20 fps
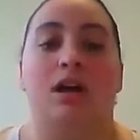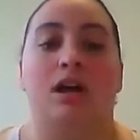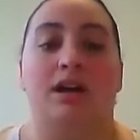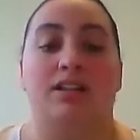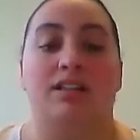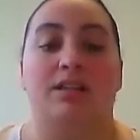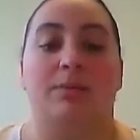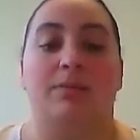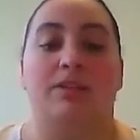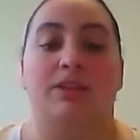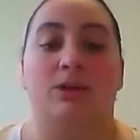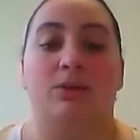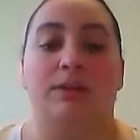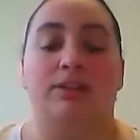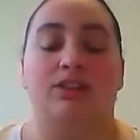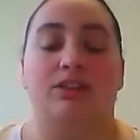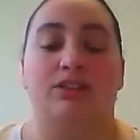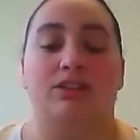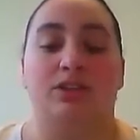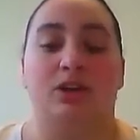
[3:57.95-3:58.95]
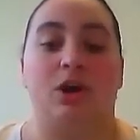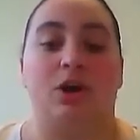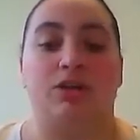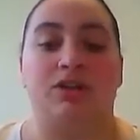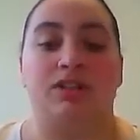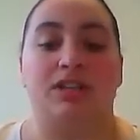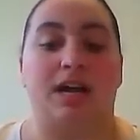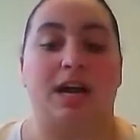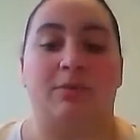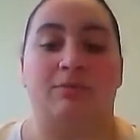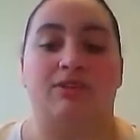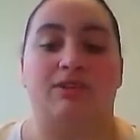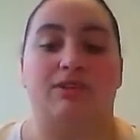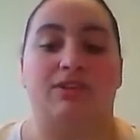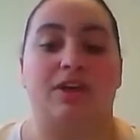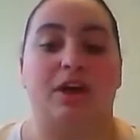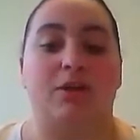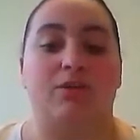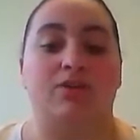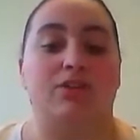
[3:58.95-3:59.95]
Some of the questions are timed
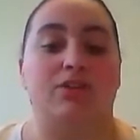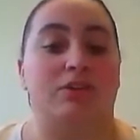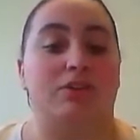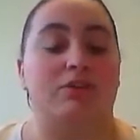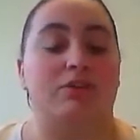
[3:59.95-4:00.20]
though, so you